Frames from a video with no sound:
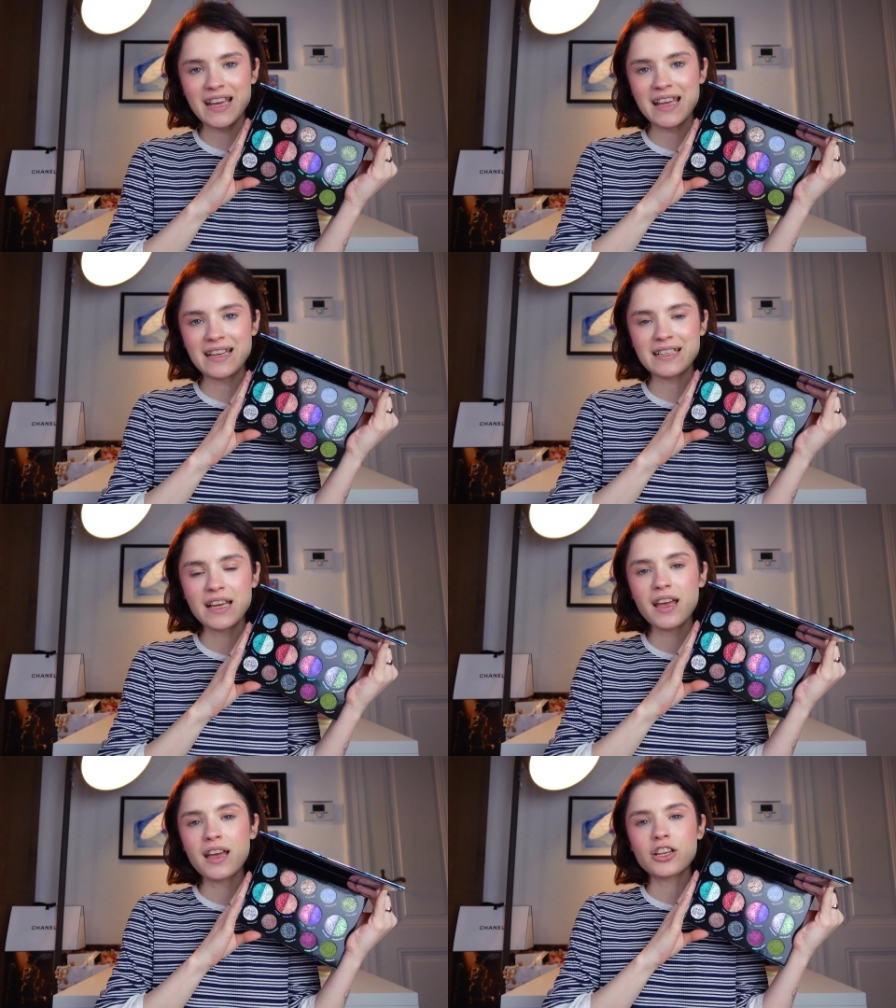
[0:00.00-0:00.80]
And
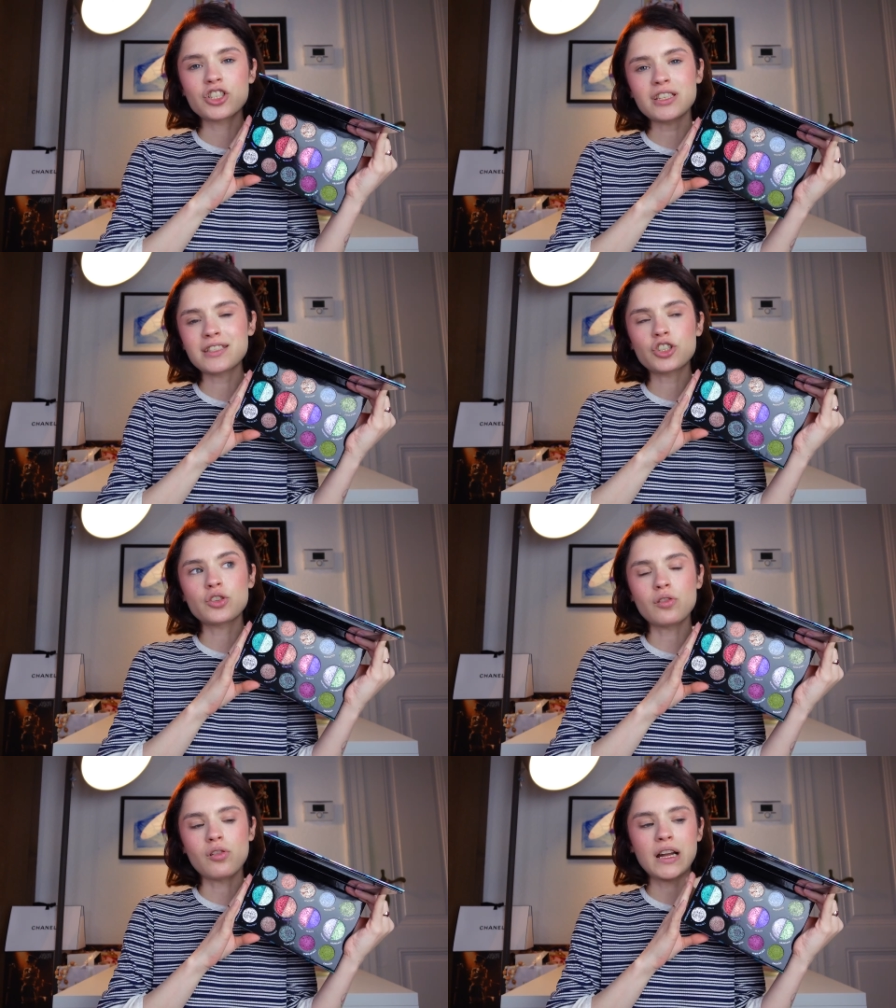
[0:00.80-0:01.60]
just that
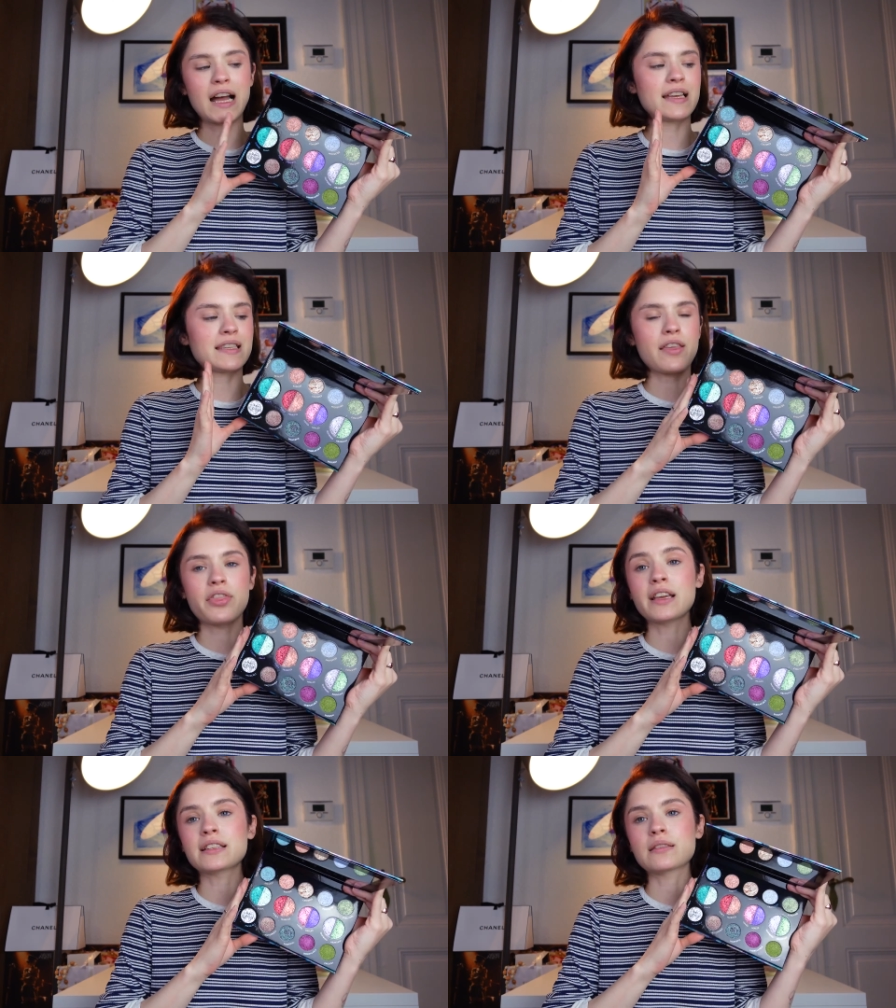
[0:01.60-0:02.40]
you know, guys, I
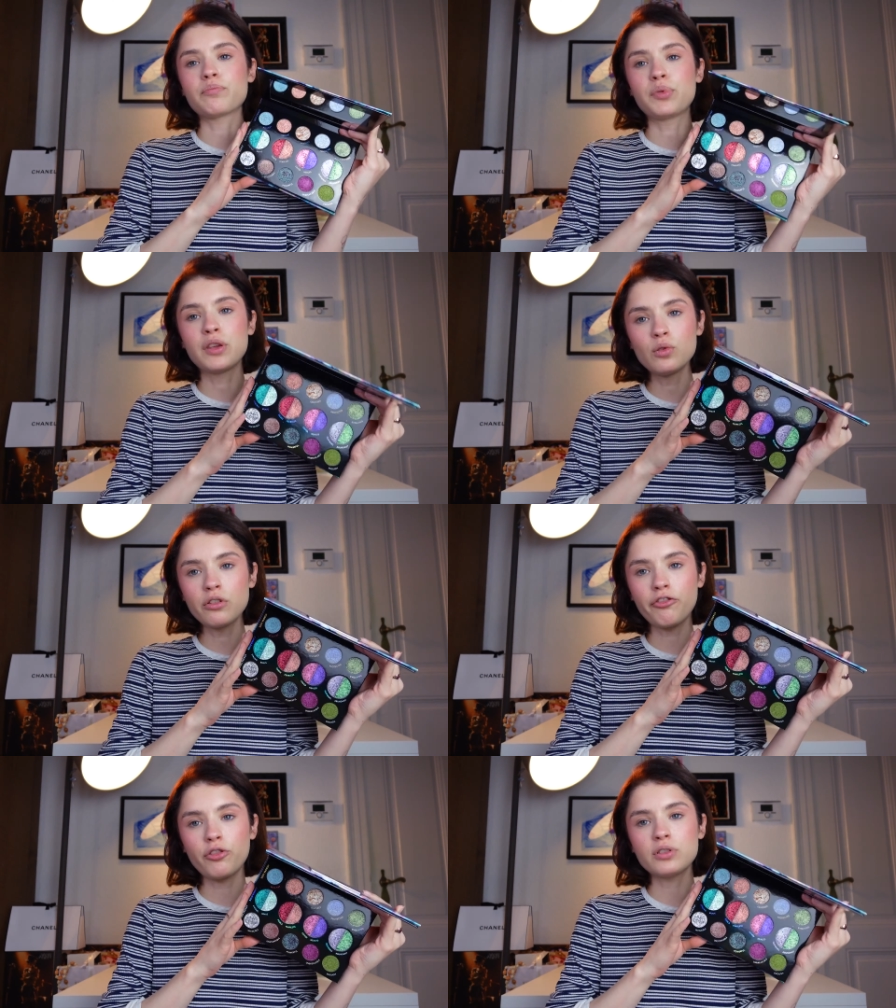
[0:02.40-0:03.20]
think it's a
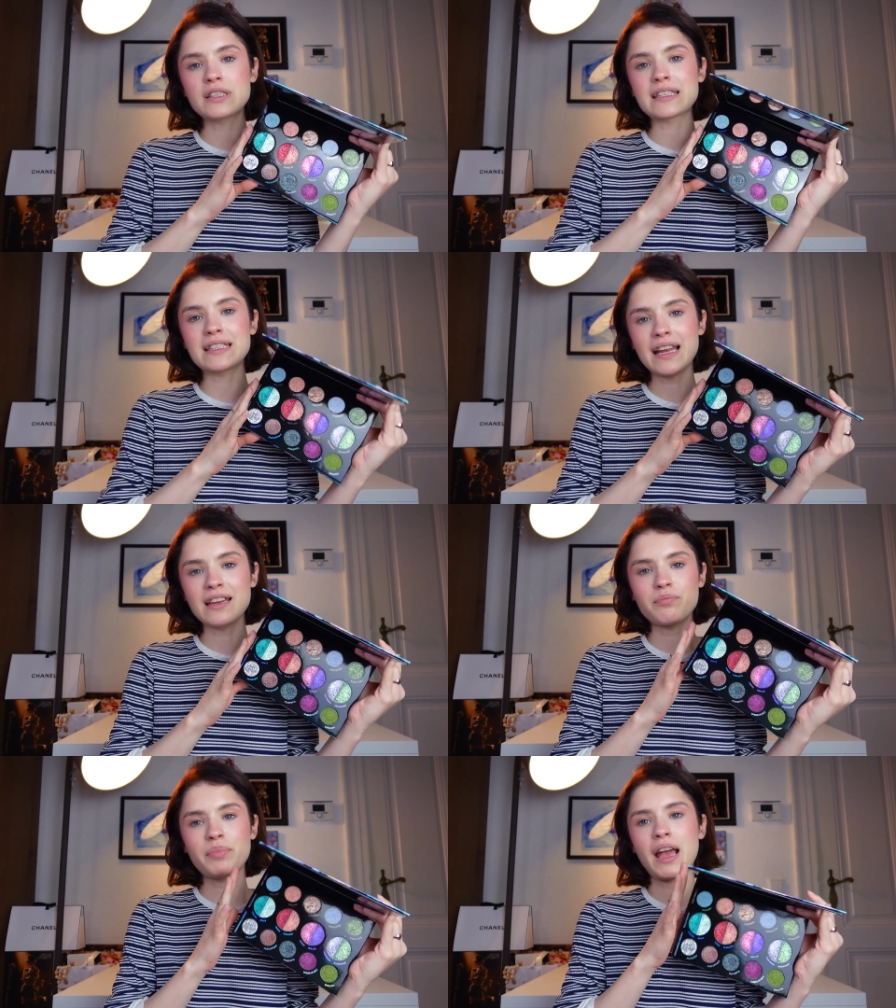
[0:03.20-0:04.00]
beautiful,
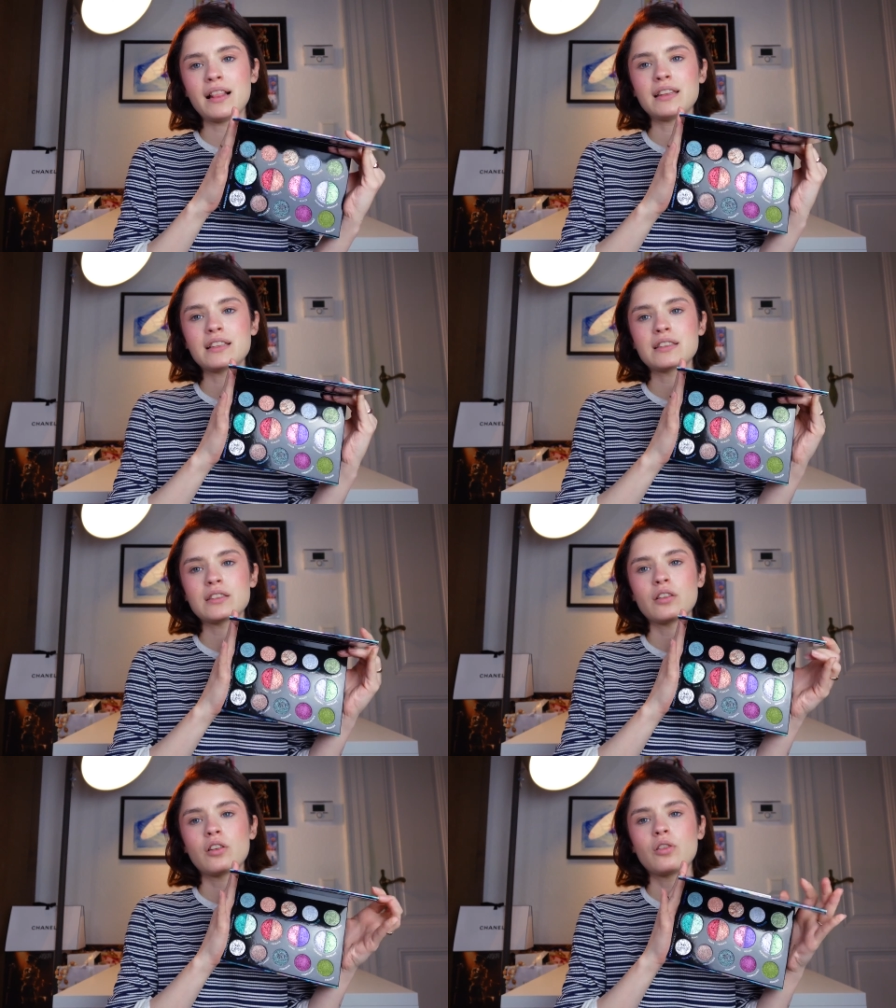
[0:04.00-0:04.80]
stunning palette.
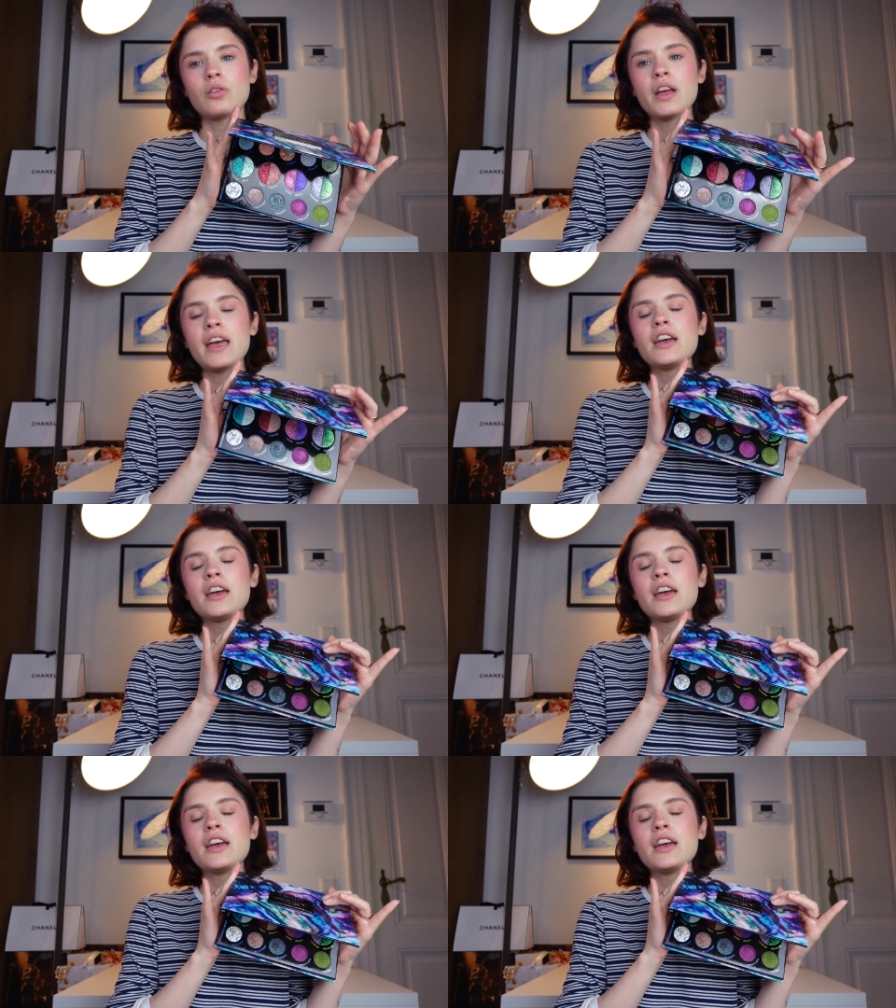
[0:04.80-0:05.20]
So